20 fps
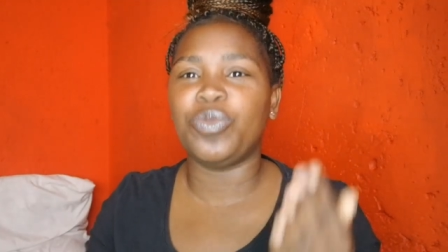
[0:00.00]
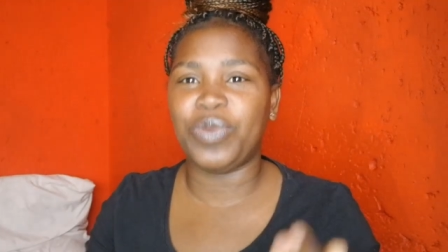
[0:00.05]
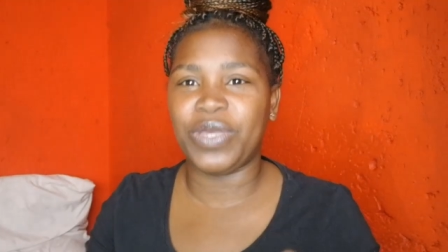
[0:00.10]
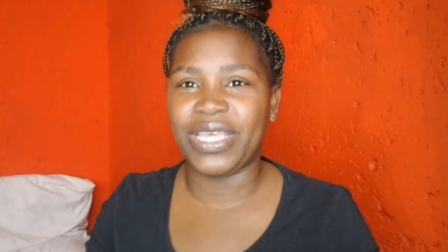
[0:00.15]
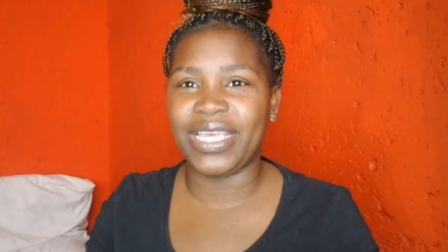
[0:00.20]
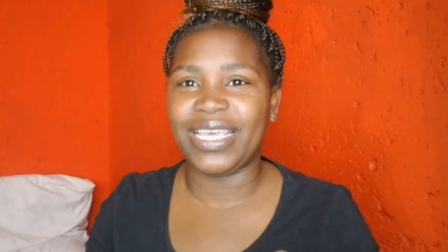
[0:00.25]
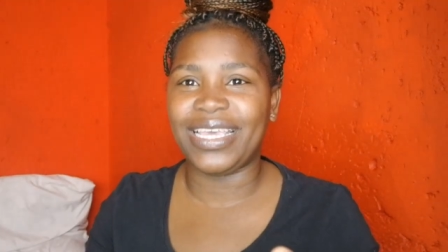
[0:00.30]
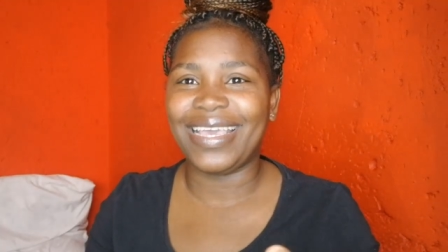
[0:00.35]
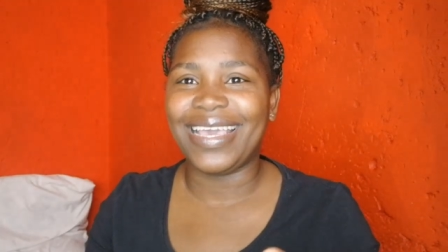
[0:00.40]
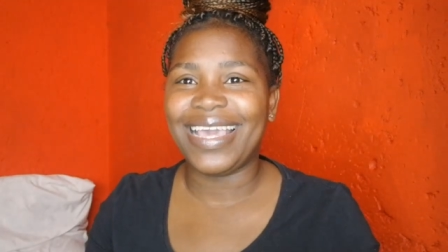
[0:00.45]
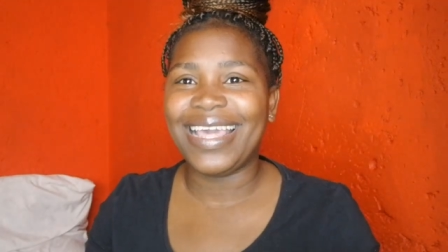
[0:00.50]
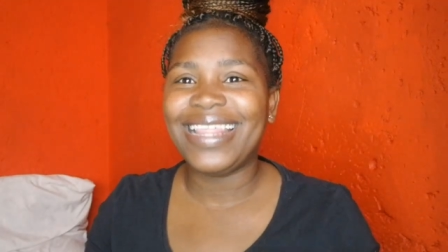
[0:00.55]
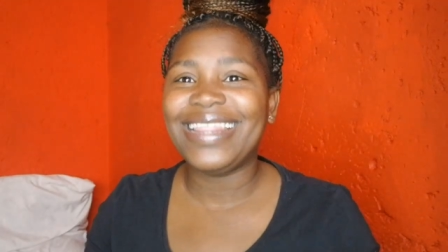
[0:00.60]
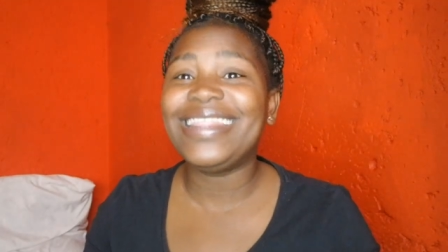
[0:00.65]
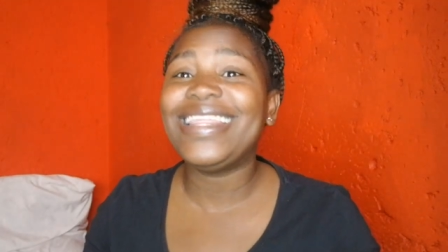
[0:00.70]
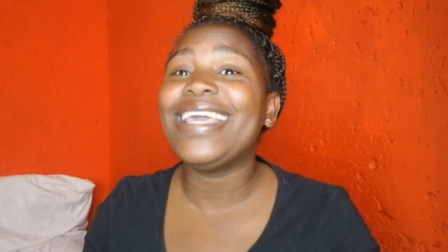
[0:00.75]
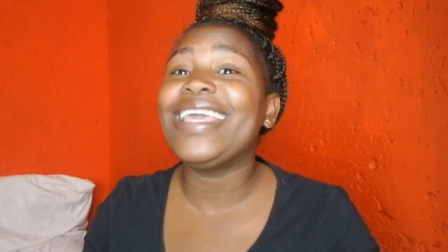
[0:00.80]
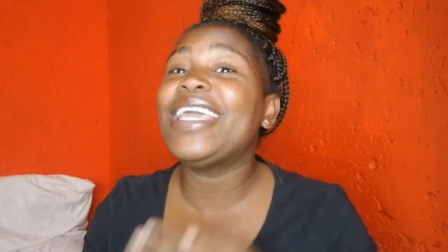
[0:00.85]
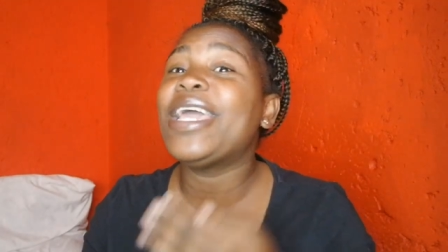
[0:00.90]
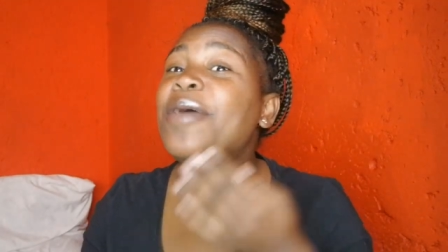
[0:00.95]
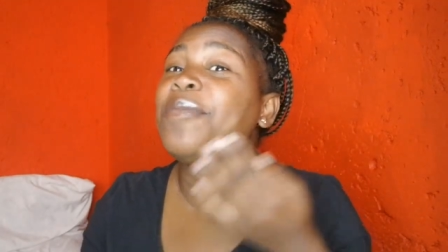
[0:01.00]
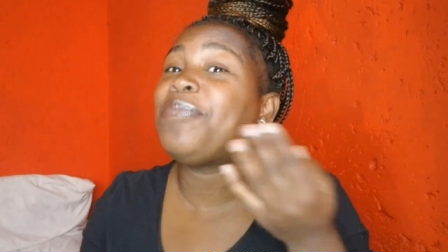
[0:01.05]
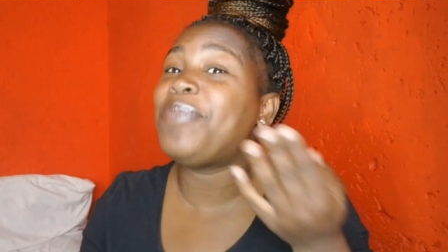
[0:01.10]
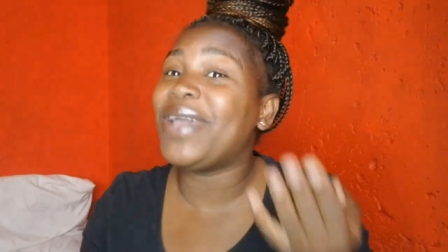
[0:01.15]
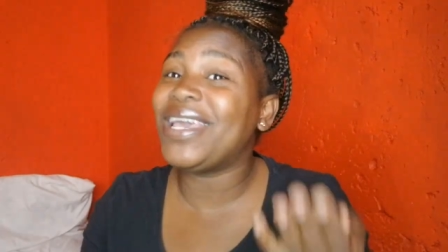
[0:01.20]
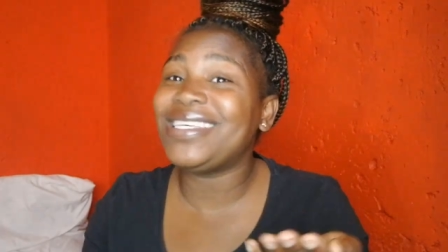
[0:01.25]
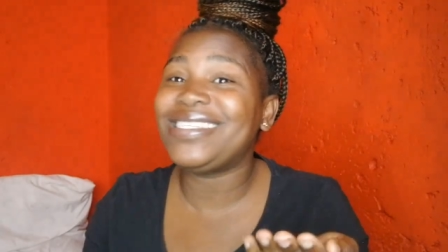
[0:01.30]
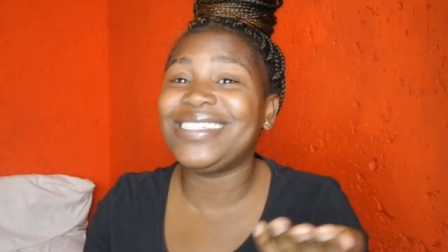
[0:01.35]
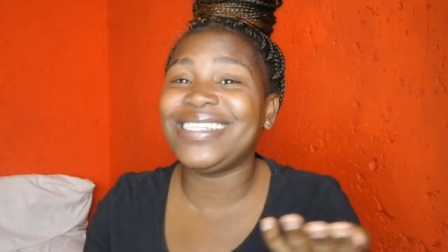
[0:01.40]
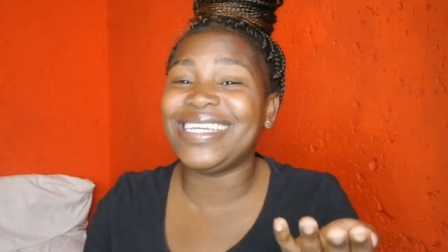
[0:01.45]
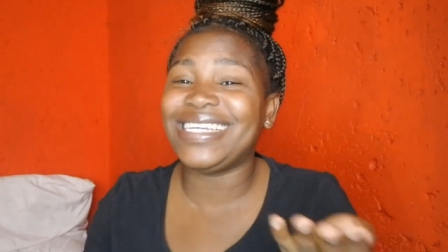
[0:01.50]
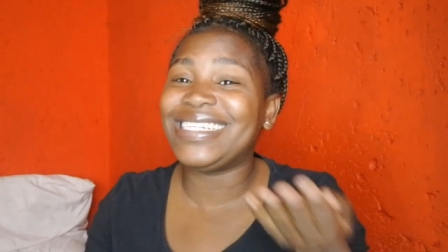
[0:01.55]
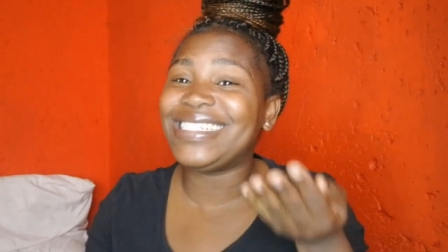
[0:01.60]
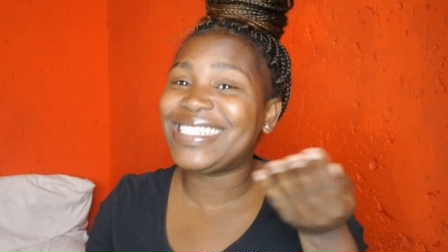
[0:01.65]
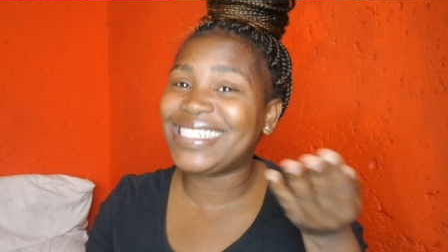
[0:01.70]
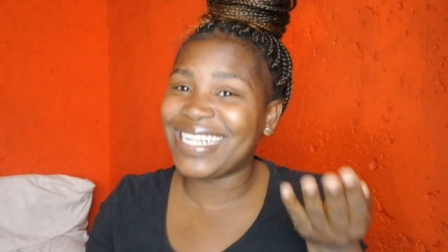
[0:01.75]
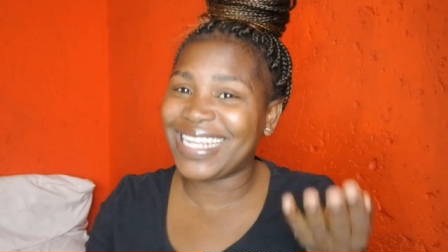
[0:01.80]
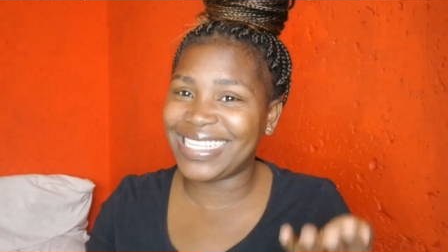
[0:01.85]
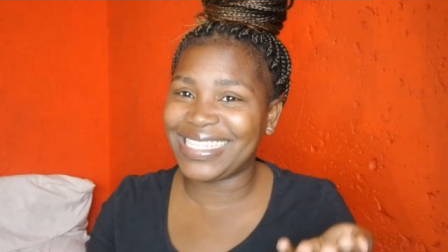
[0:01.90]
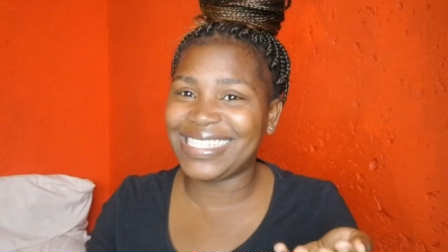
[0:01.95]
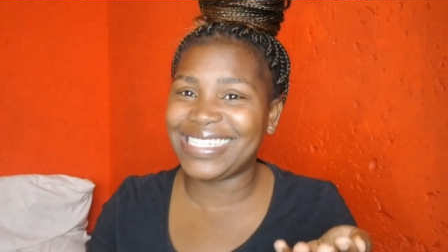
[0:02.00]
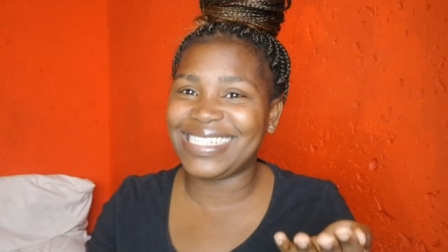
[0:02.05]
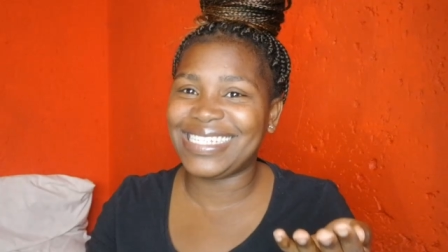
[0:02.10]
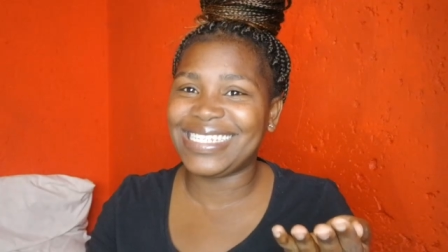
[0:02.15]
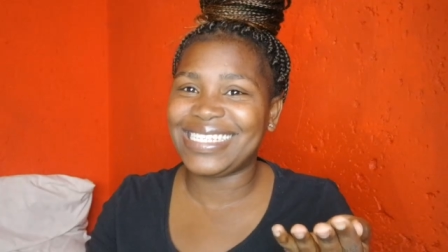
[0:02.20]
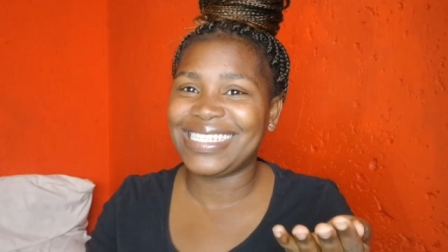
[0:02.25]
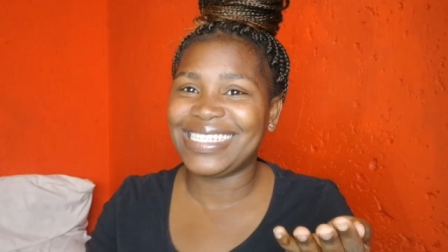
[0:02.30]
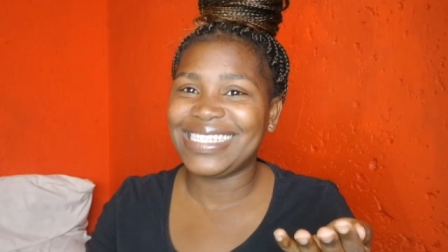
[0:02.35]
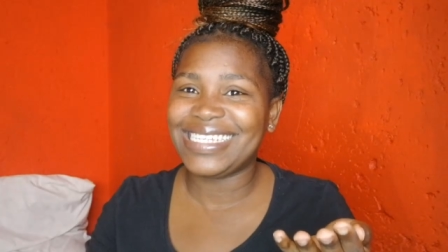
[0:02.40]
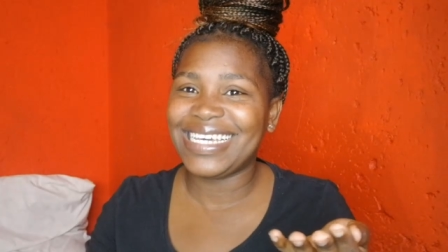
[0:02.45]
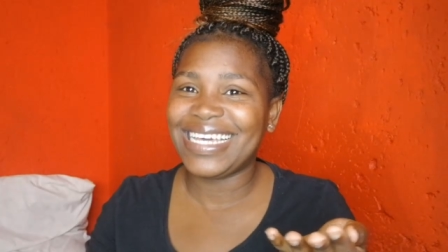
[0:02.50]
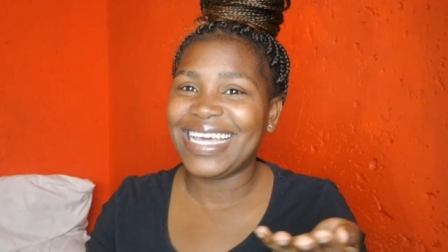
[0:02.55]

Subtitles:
be, their best interest